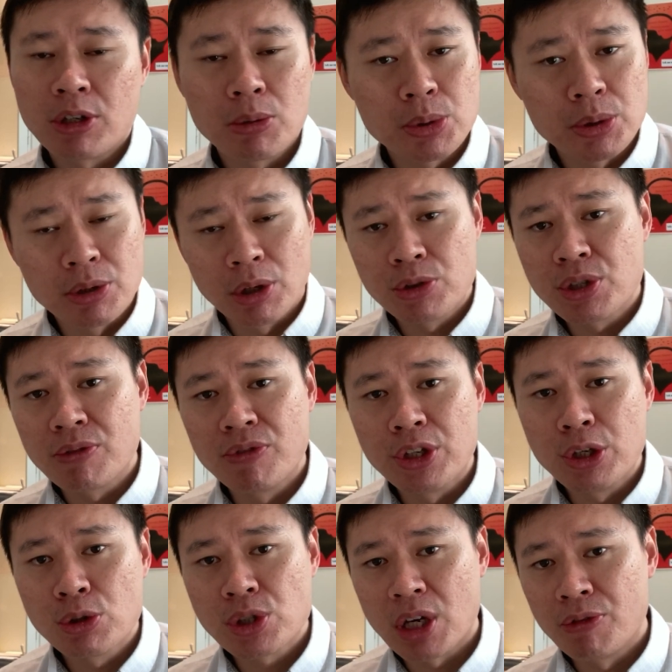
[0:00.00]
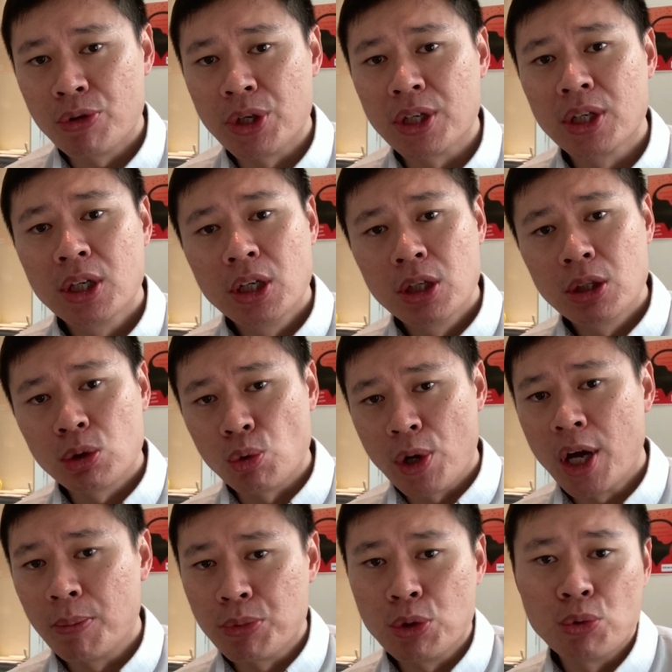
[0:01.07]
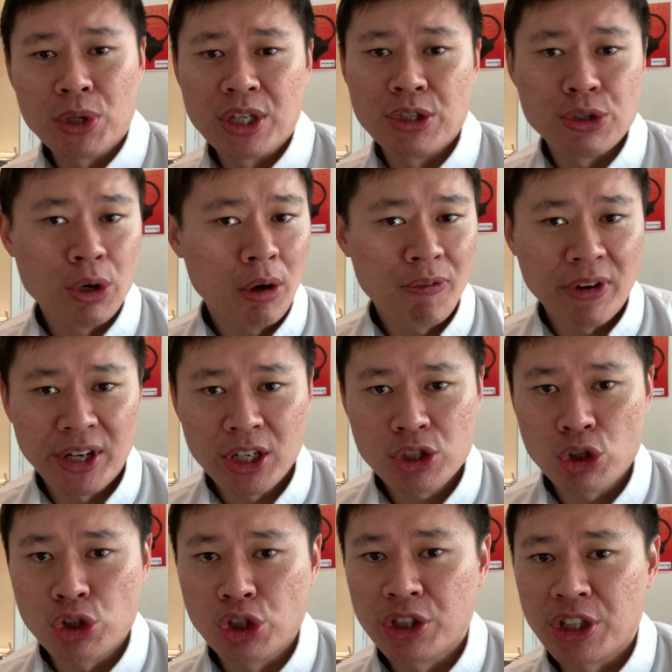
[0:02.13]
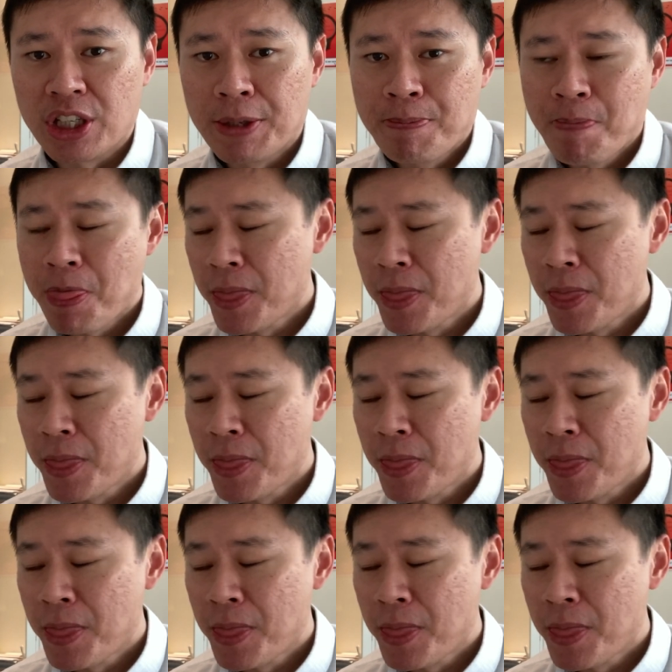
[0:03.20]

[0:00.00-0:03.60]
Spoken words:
because we're launching videos every week to help you in your financial journey.